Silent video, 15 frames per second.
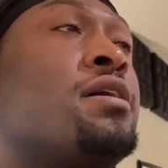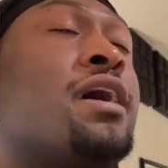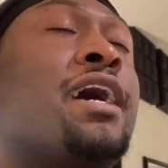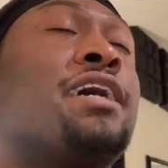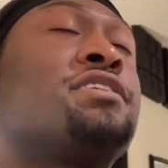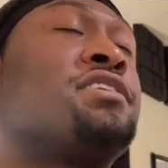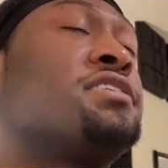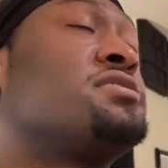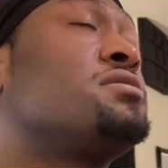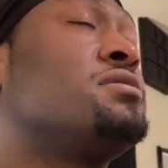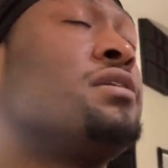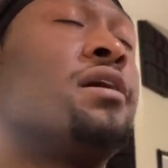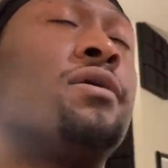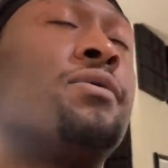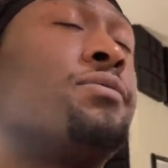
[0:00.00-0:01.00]
I just
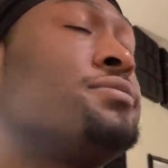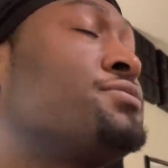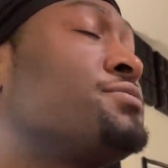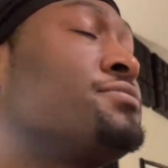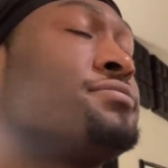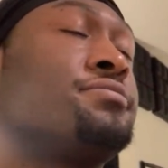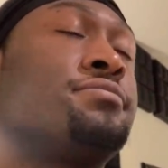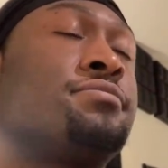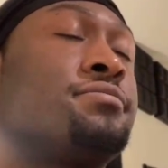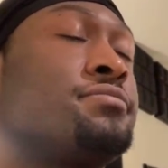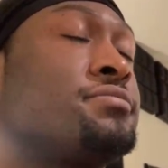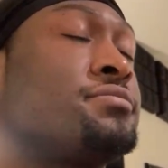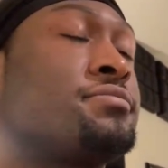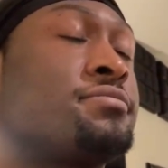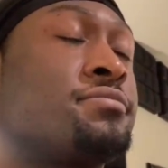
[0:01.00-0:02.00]
know
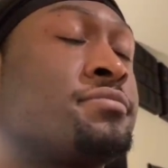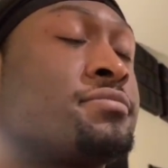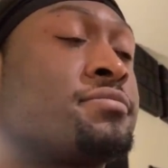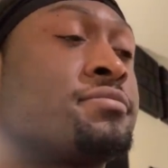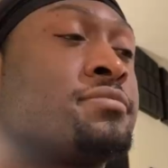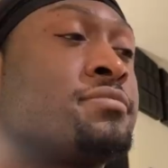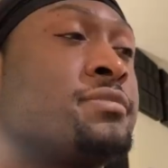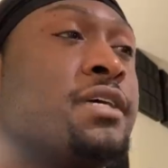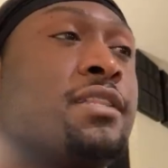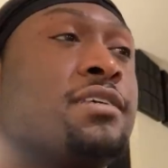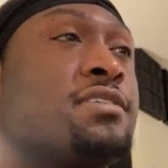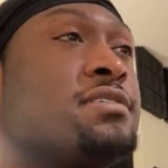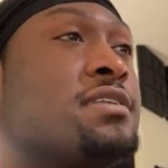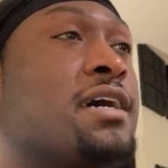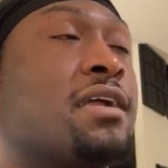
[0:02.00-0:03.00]
that
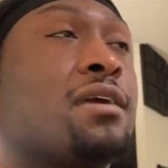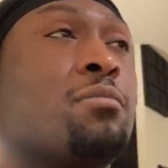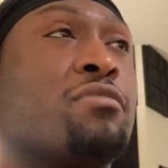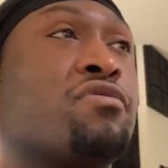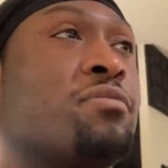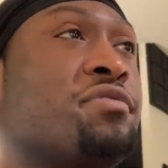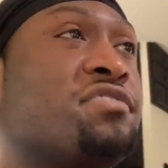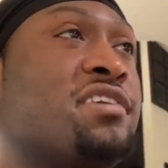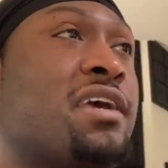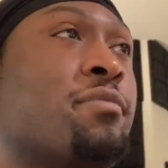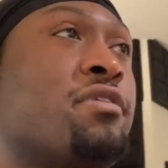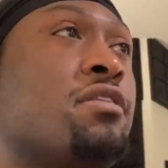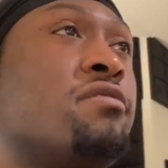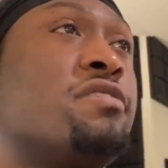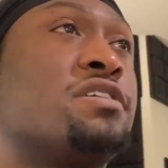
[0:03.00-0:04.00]
this is not coming from the same
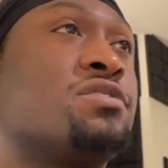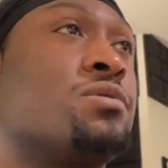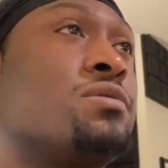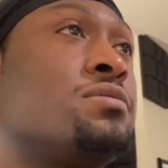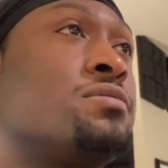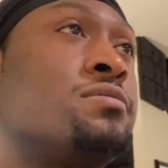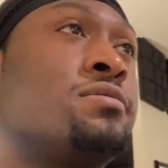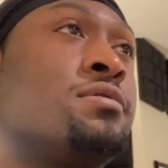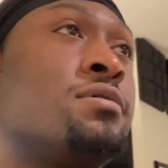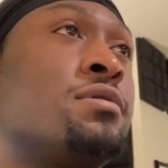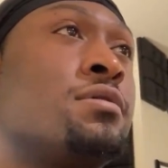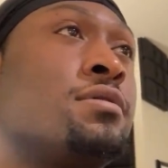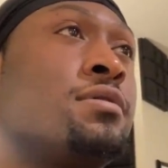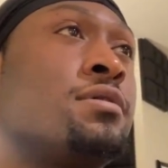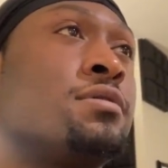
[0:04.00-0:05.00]
individual
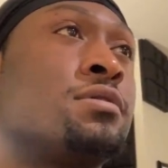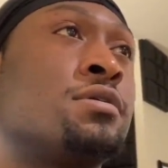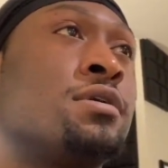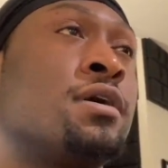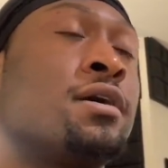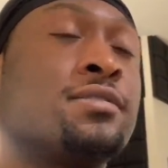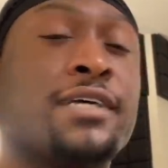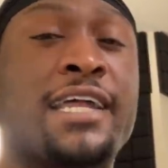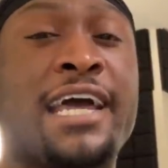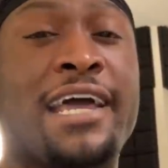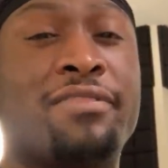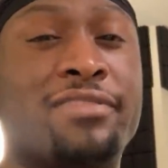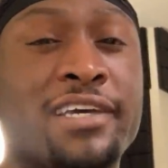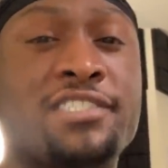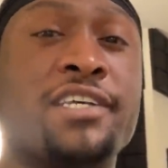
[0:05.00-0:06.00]
that
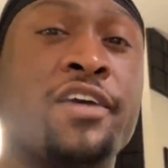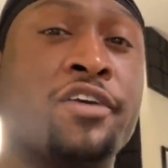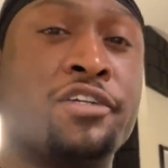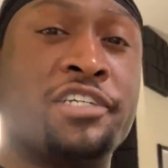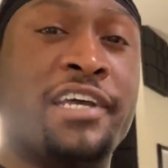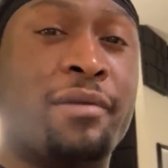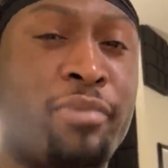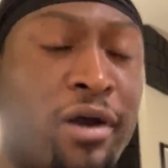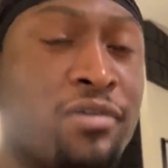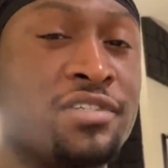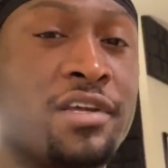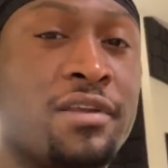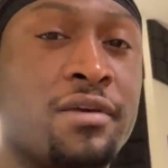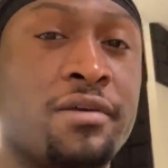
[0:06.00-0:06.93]
had this energy in person.